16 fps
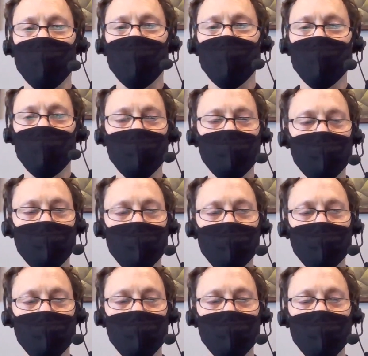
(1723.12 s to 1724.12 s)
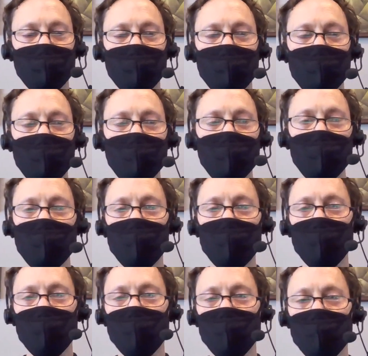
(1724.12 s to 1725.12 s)

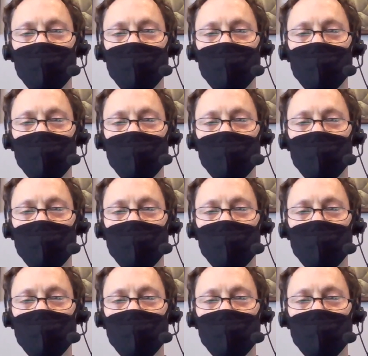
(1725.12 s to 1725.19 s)
No one is speaking in this clip.